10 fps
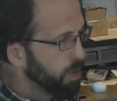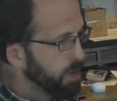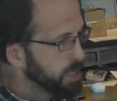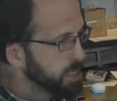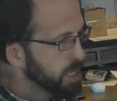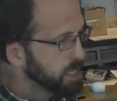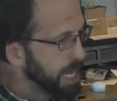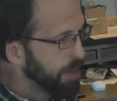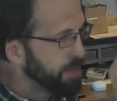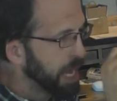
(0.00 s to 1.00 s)
he says,
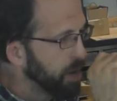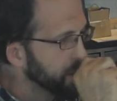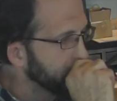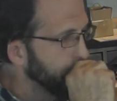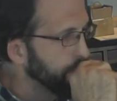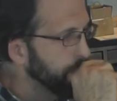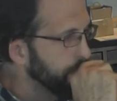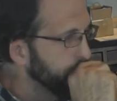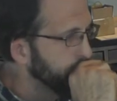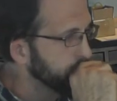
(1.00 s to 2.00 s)
now the hour has come
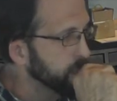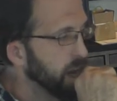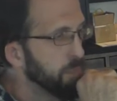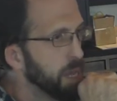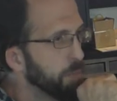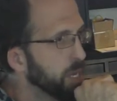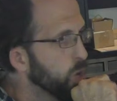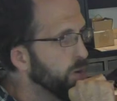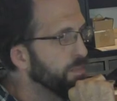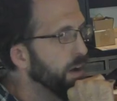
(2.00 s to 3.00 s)
for the Son of Man to be
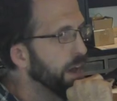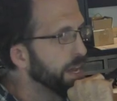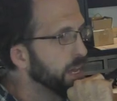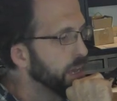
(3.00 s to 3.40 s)
glorified.